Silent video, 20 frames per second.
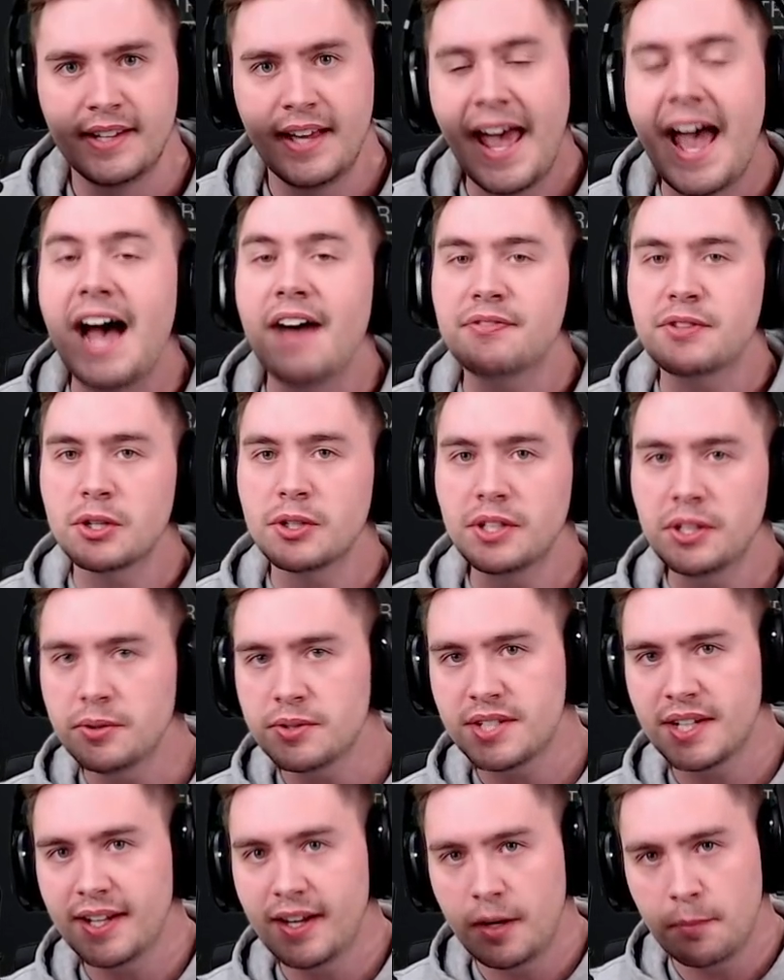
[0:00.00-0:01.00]
After
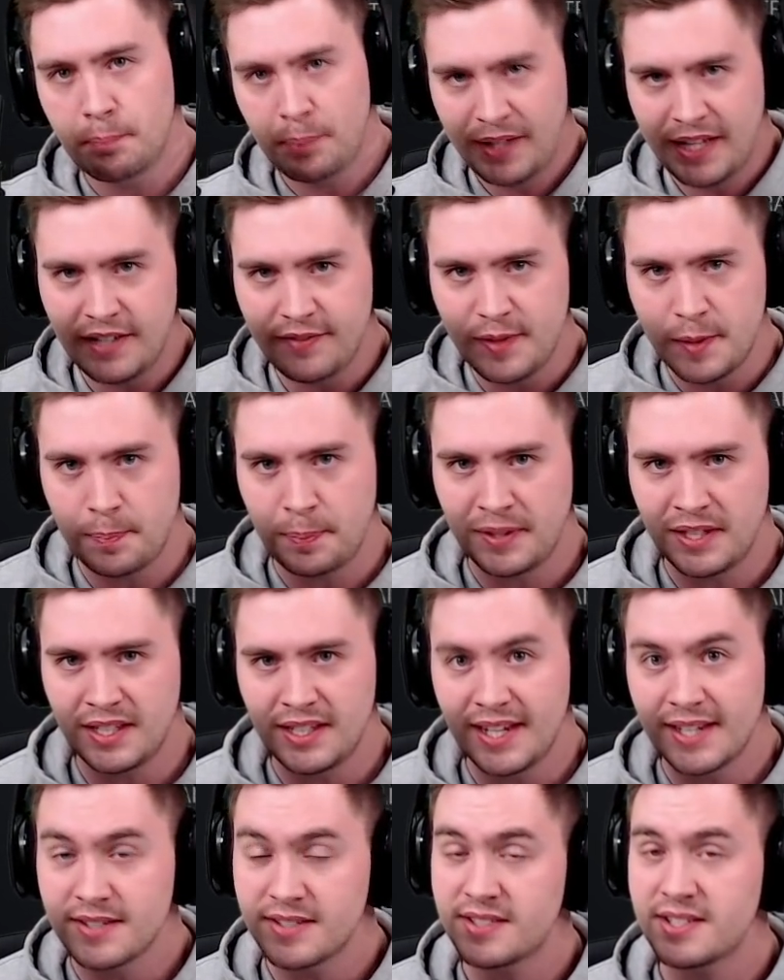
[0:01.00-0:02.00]
using it in PvP
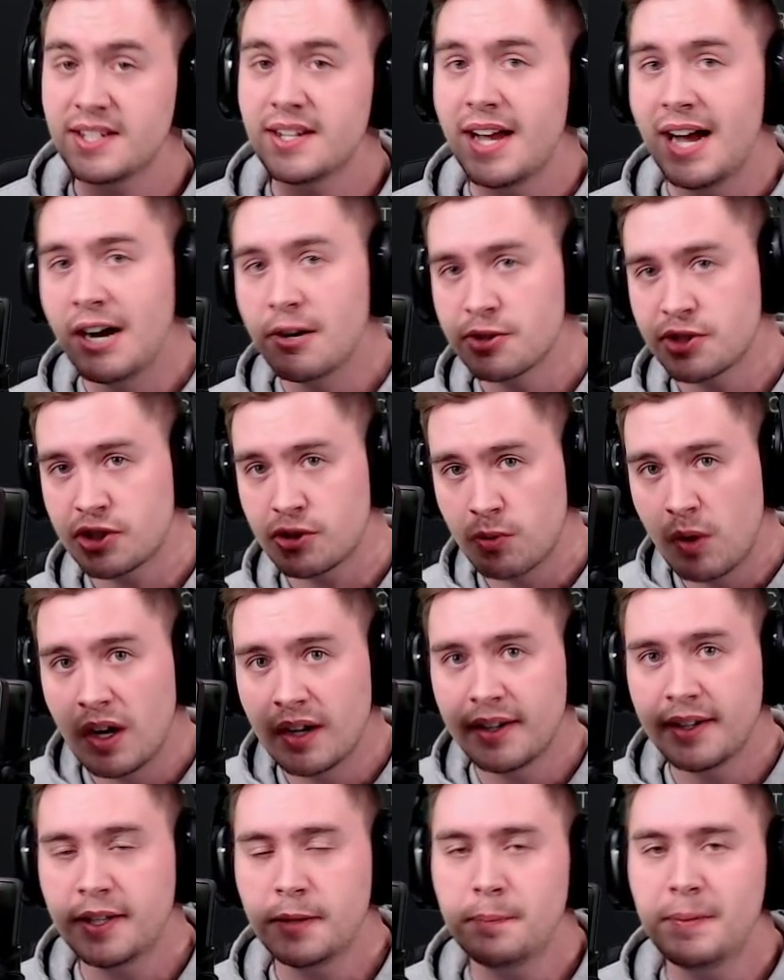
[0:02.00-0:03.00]
and seeing how strong
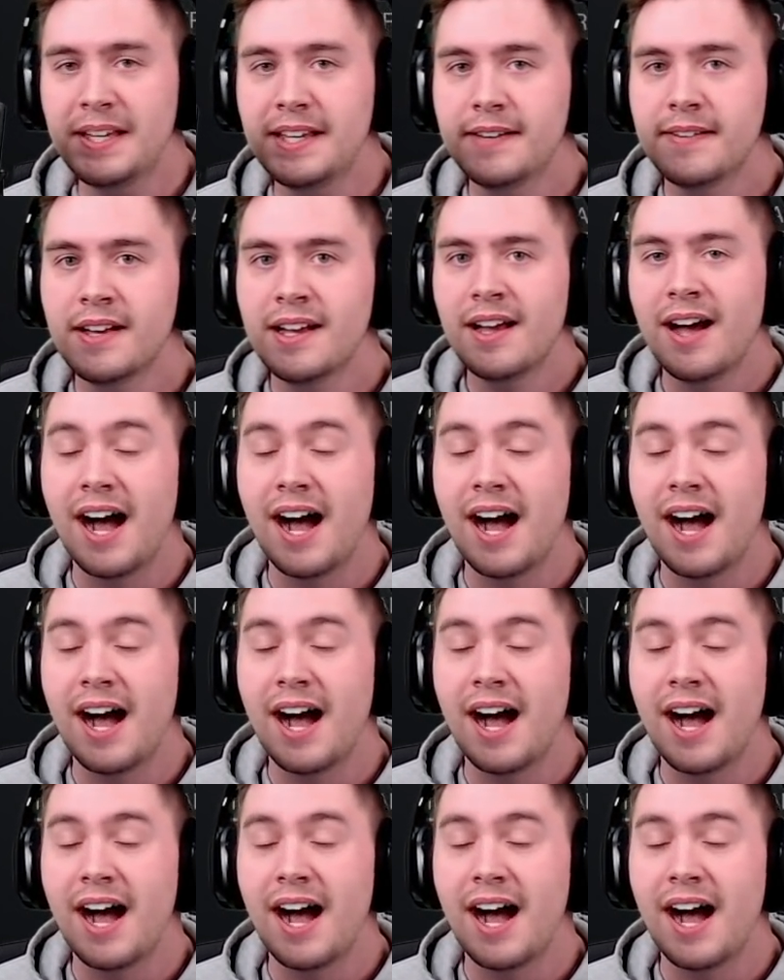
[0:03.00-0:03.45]
it can be,